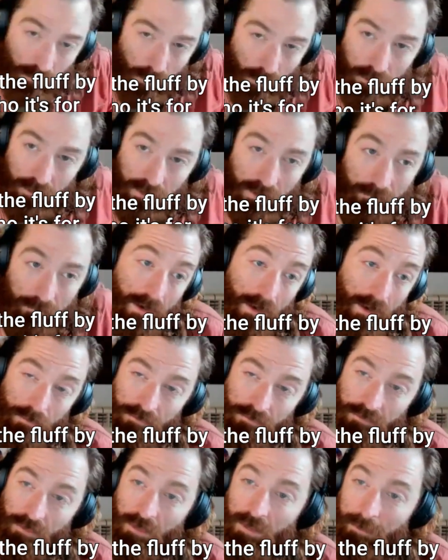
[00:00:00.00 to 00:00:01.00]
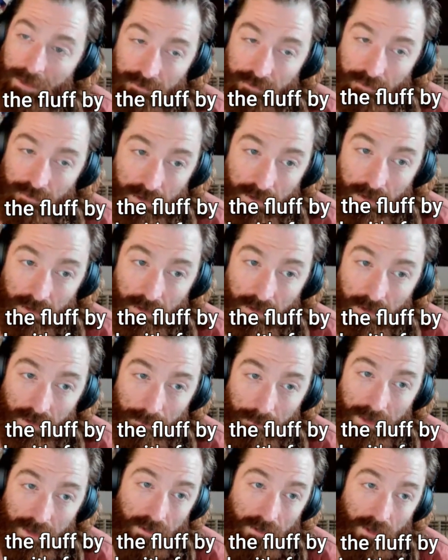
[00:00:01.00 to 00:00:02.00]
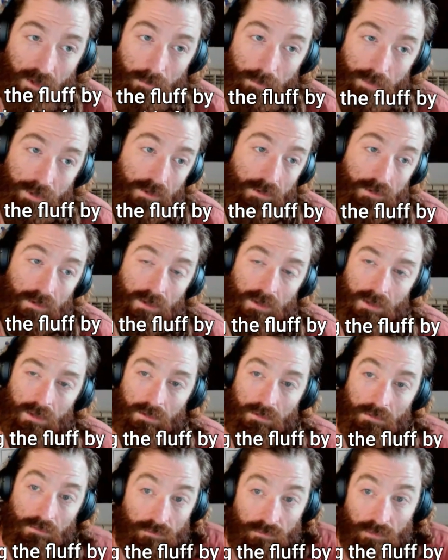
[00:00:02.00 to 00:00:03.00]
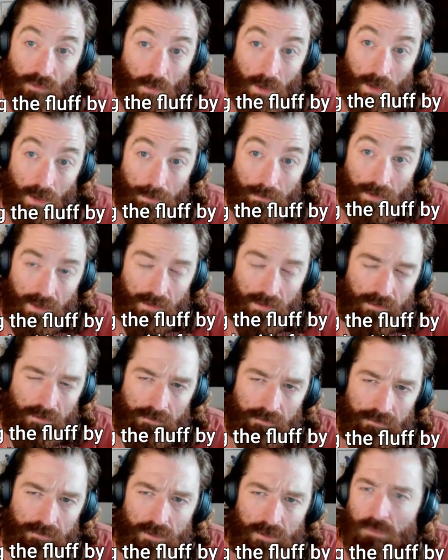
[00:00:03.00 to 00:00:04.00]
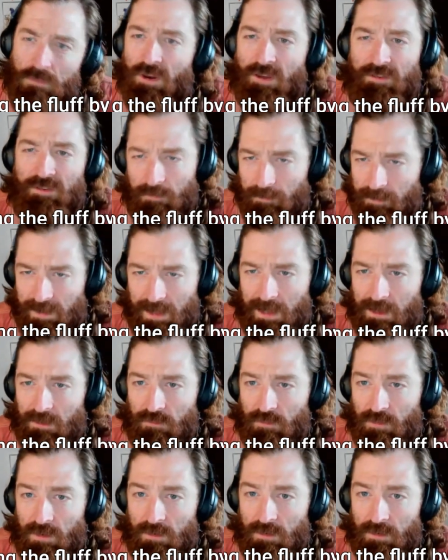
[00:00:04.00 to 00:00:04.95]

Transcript: wrote it, I was showing my screen a, a minute ago, but you show up and there's no justification.